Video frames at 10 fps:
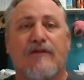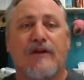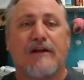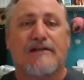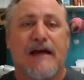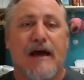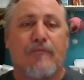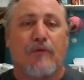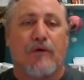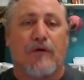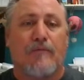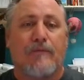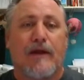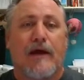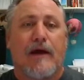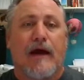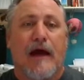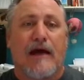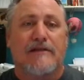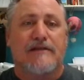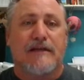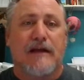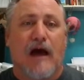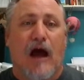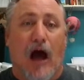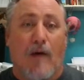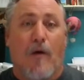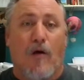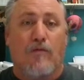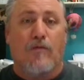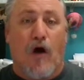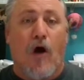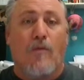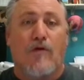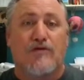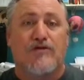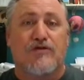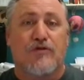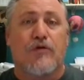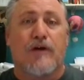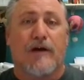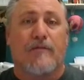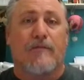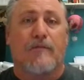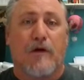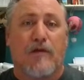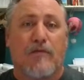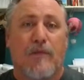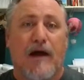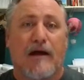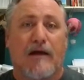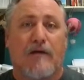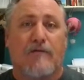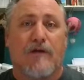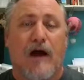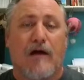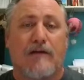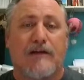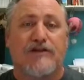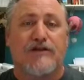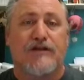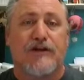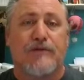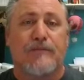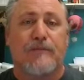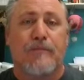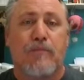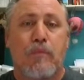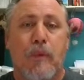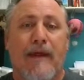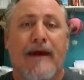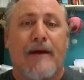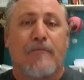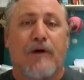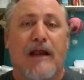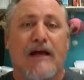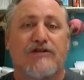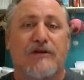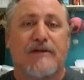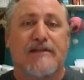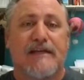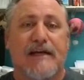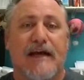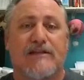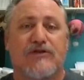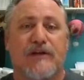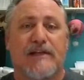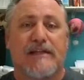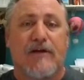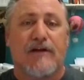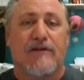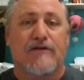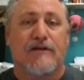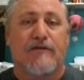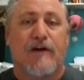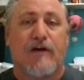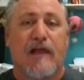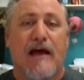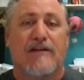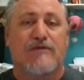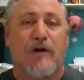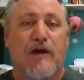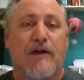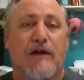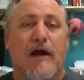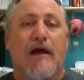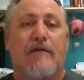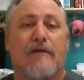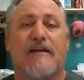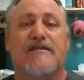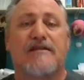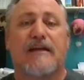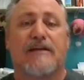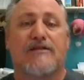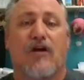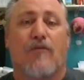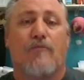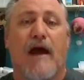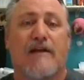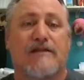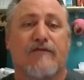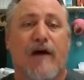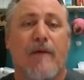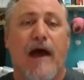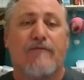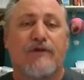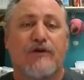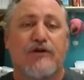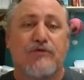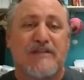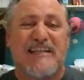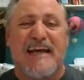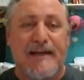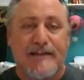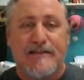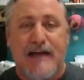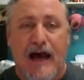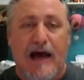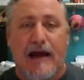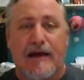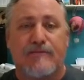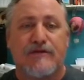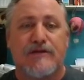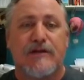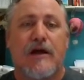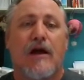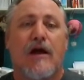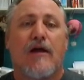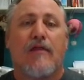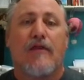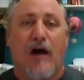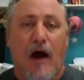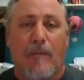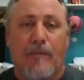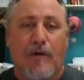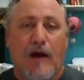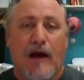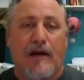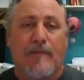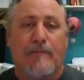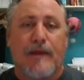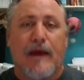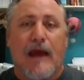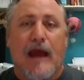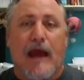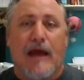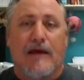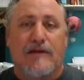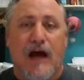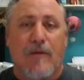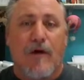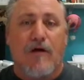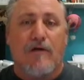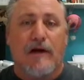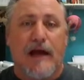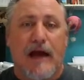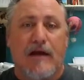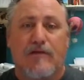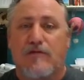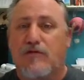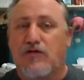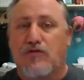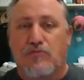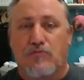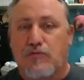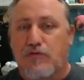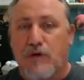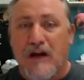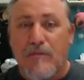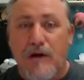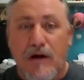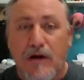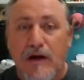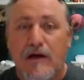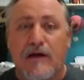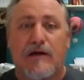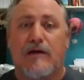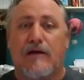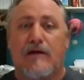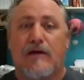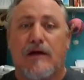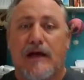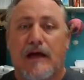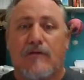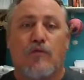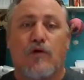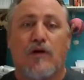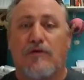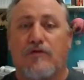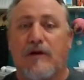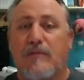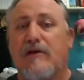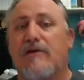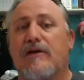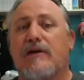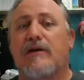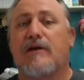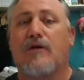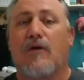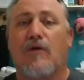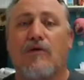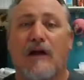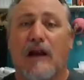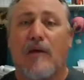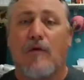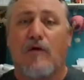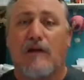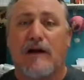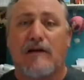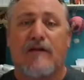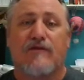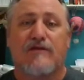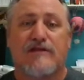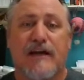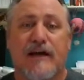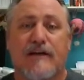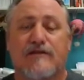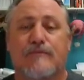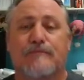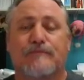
an example, as in I'm almost through it with my Legion 2. But as you can see, as you get down here to the very last one, these things are massive. I'm having to do 10 times the upgrade, and I'm already at 3 million in wood, 3 million in gold, and I'm only at level 6,